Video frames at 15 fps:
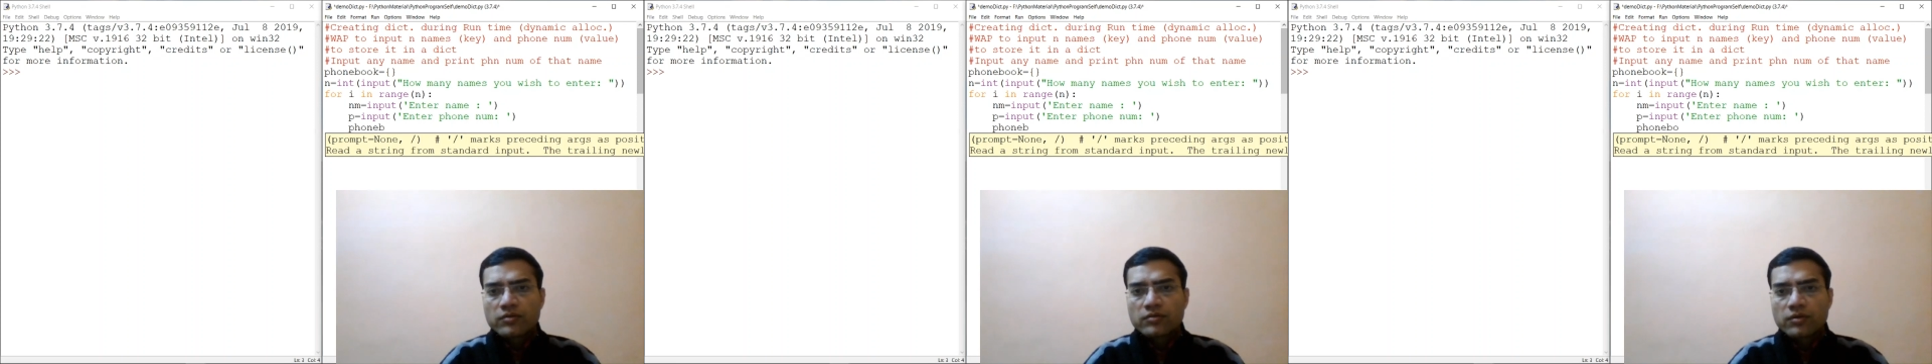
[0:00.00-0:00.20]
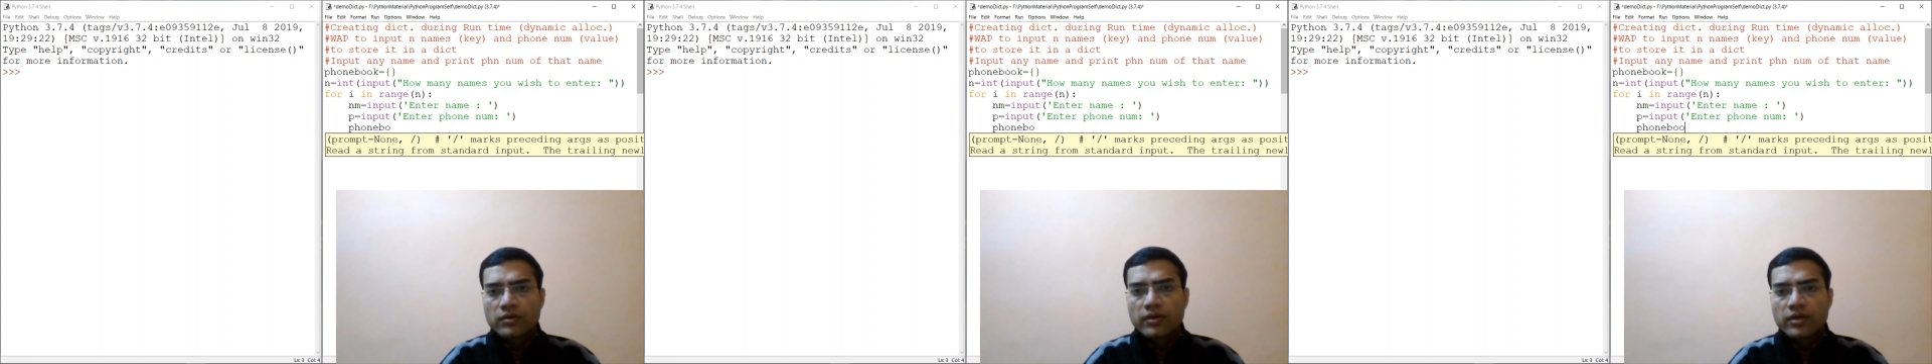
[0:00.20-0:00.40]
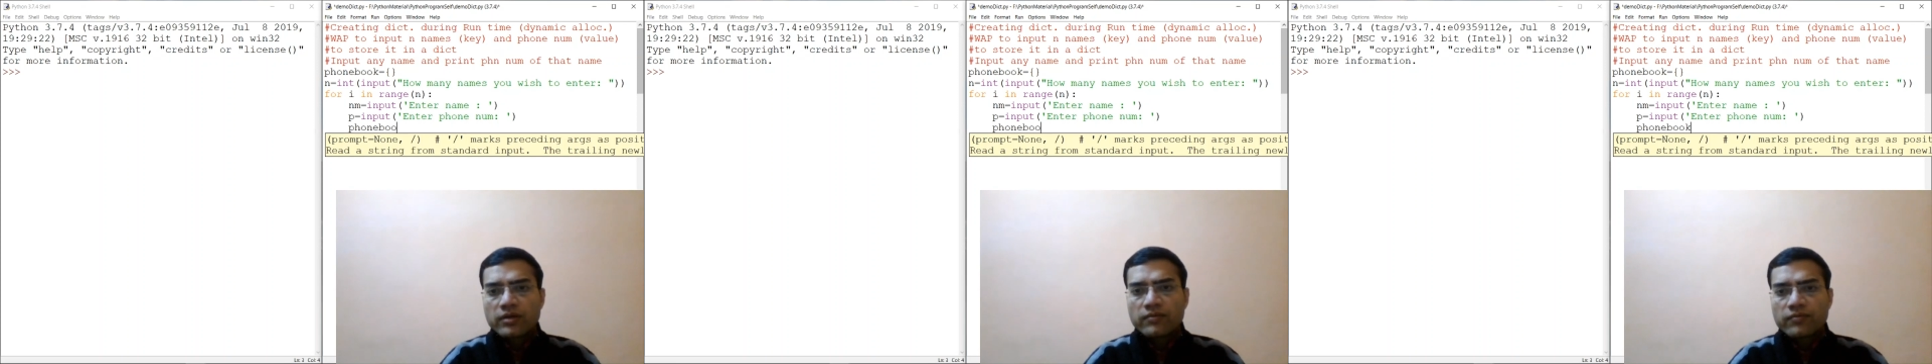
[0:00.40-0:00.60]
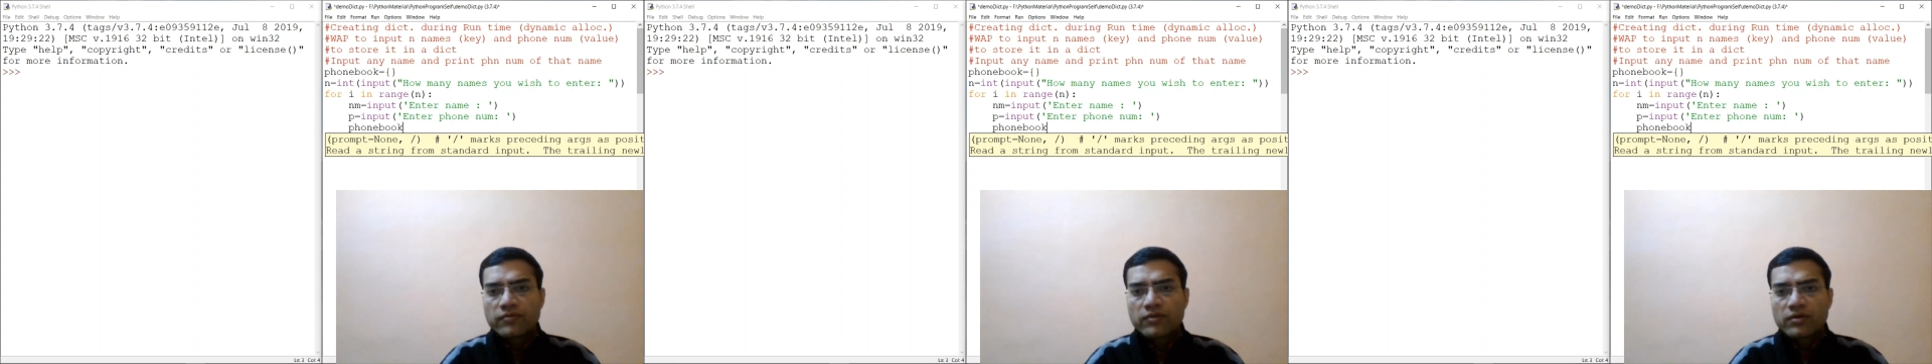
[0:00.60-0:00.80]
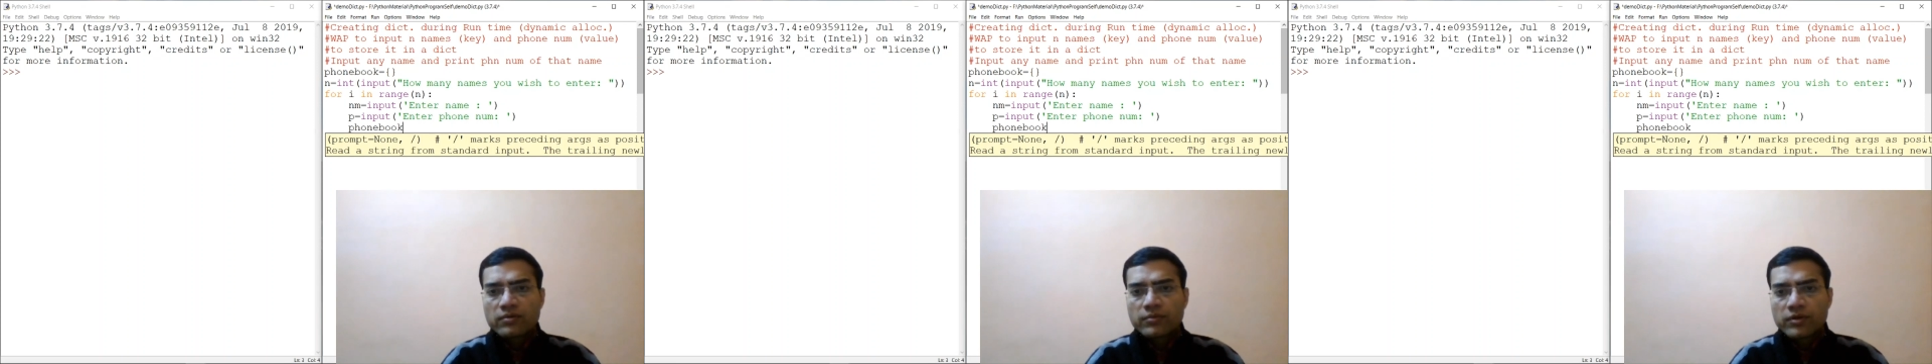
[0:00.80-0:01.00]
So in
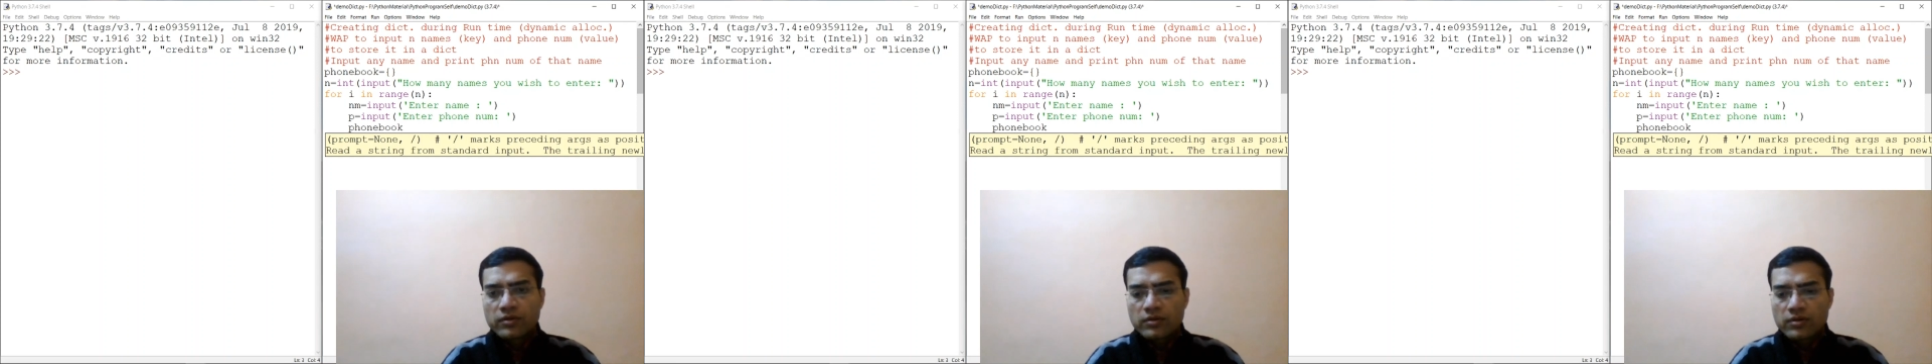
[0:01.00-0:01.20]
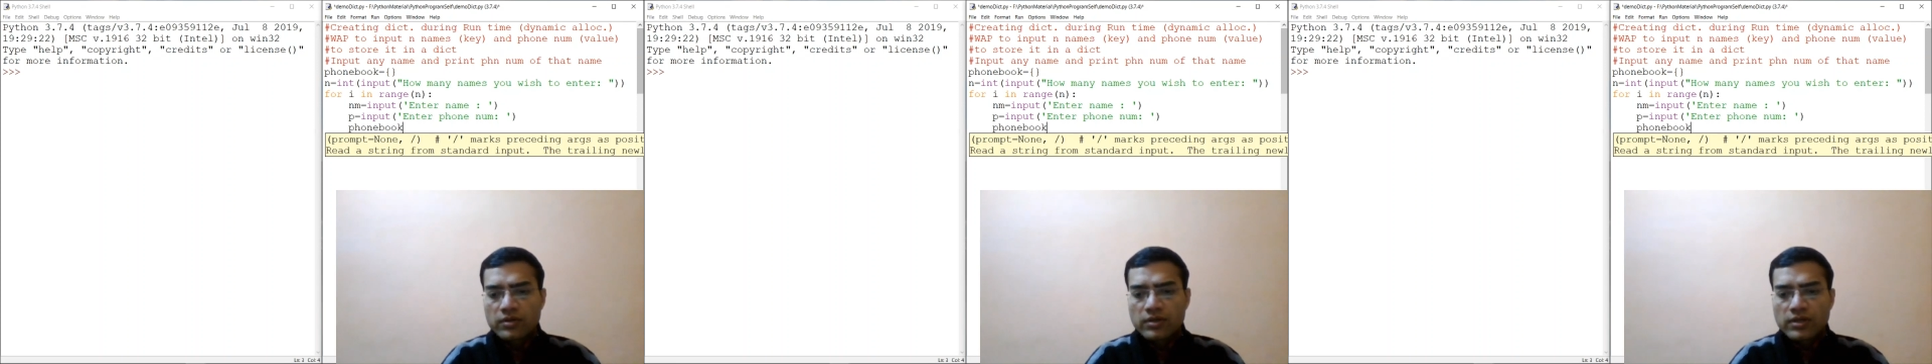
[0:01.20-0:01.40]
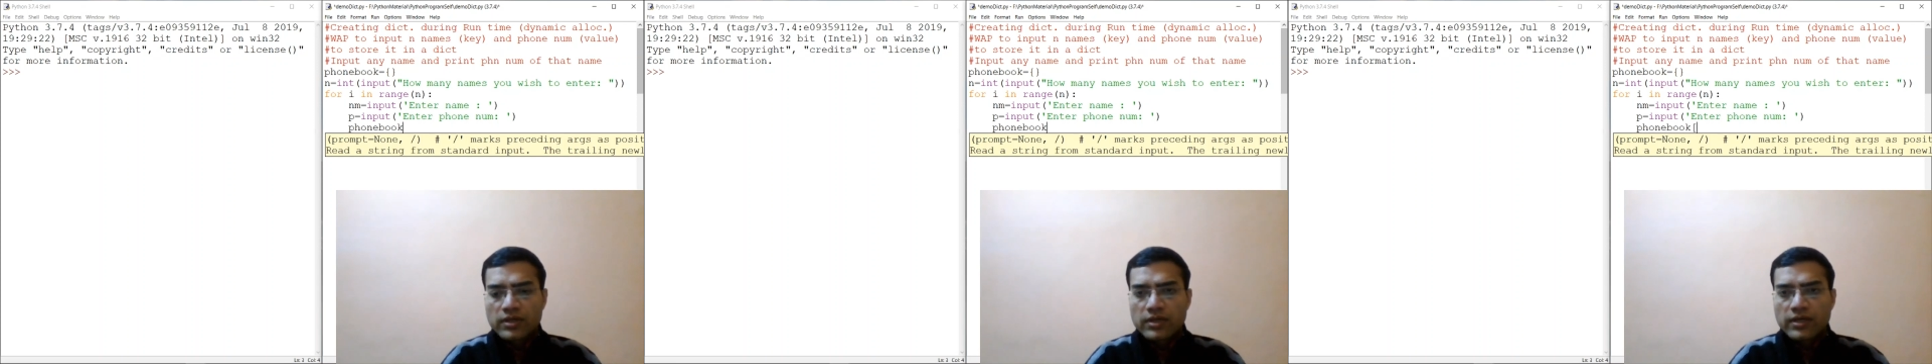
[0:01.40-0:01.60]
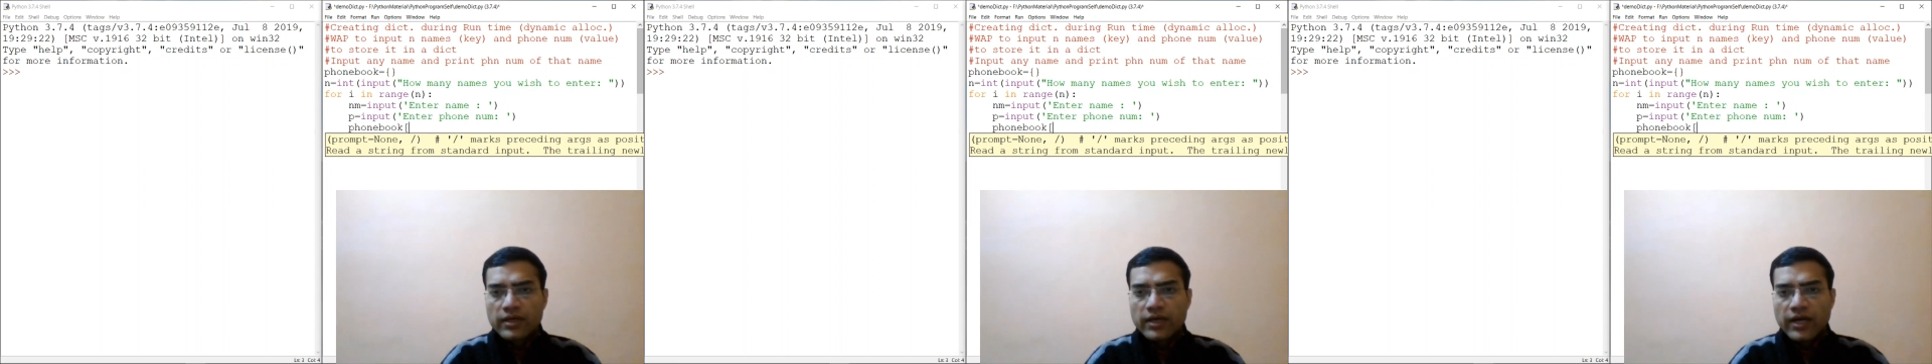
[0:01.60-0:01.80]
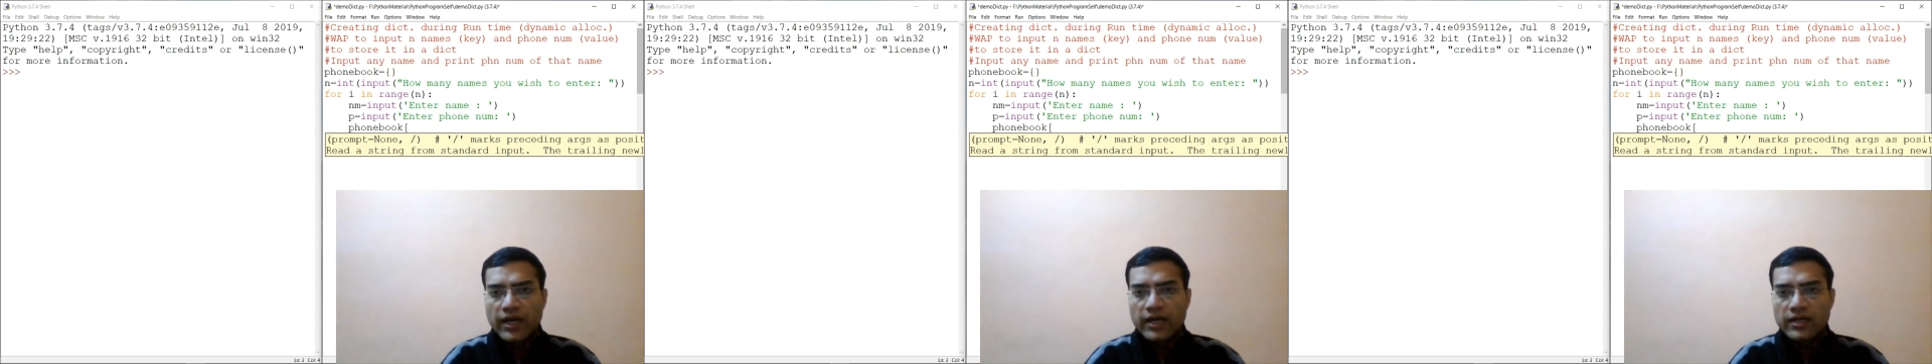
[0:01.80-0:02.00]
phone book,
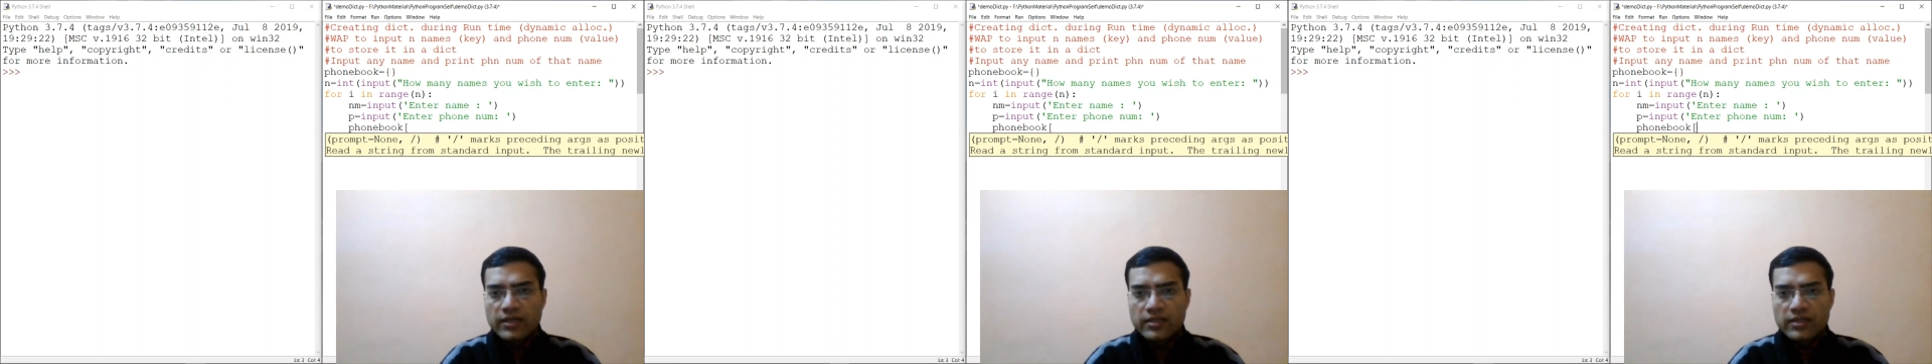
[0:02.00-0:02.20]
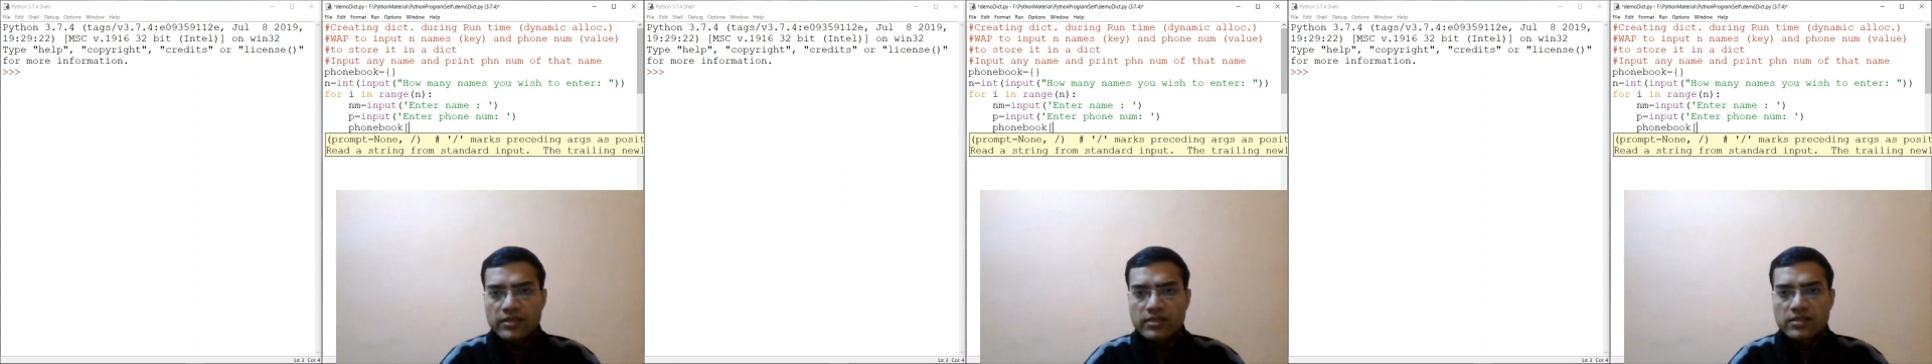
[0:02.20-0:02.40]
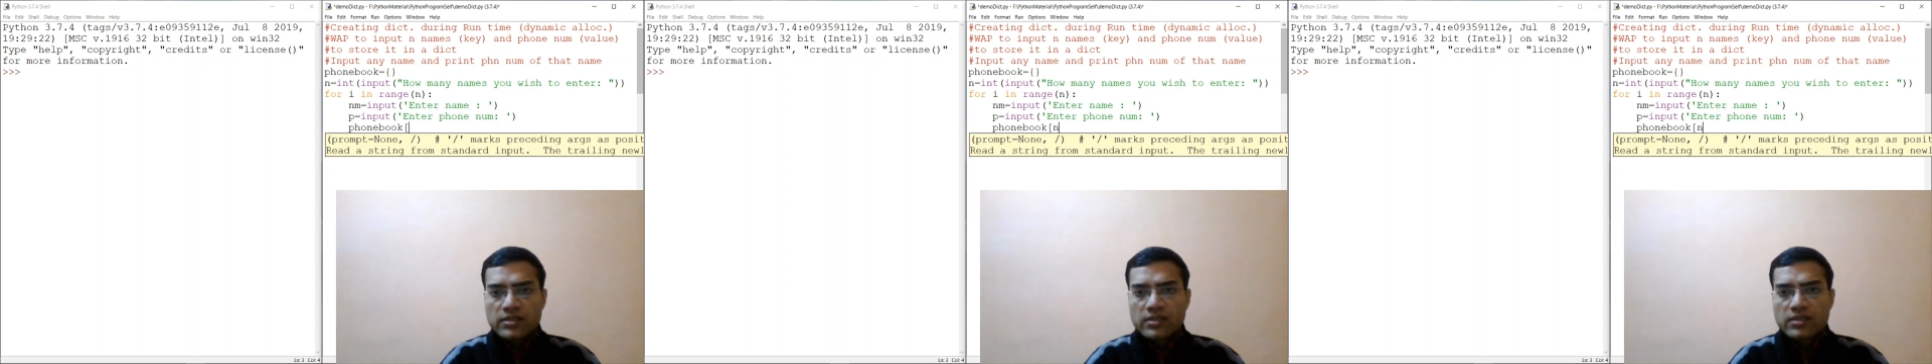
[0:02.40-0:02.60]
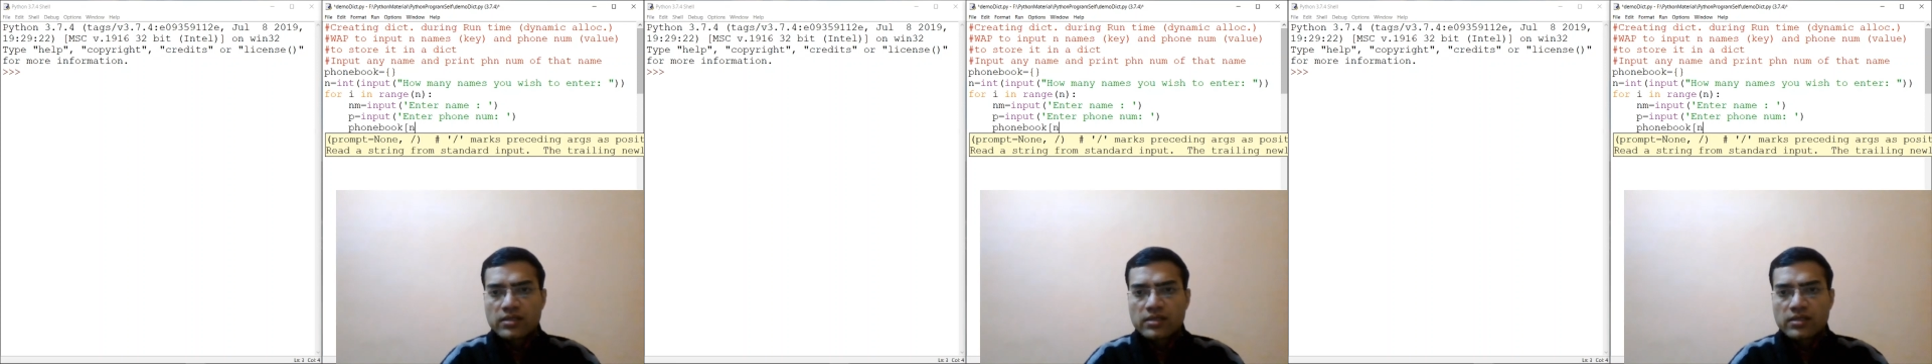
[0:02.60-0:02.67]
add this